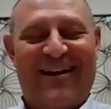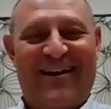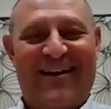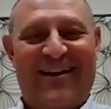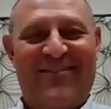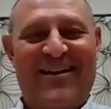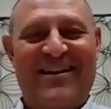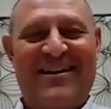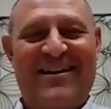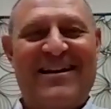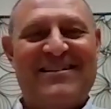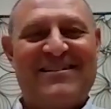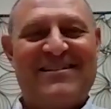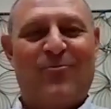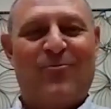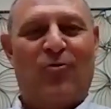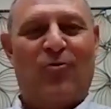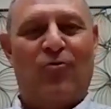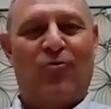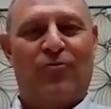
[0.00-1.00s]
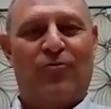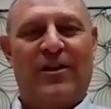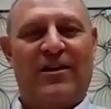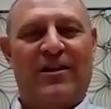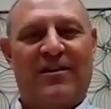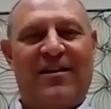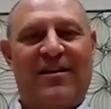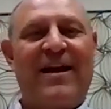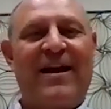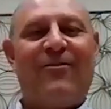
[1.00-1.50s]
And then you ask them, well, did
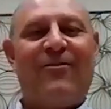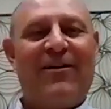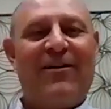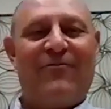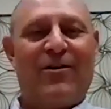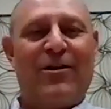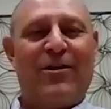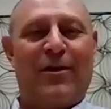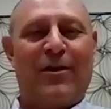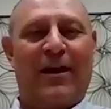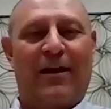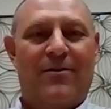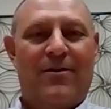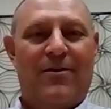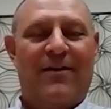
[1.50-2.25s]
you title everything?